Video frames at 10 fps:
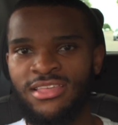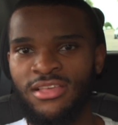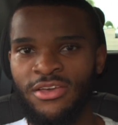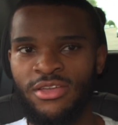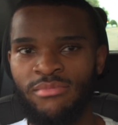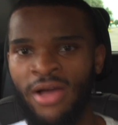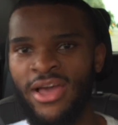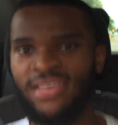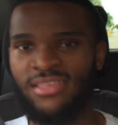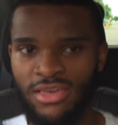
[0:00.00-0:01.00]
to learn about
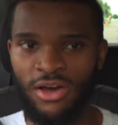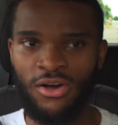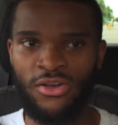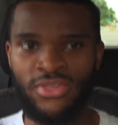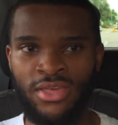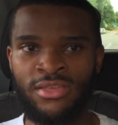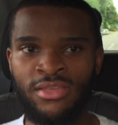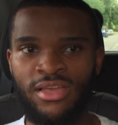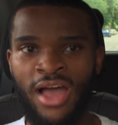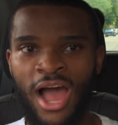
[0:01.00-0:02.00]
SDRs
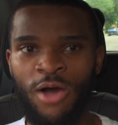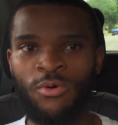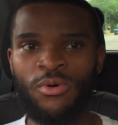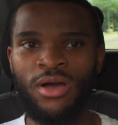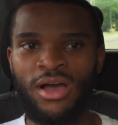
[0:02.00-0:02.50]
and how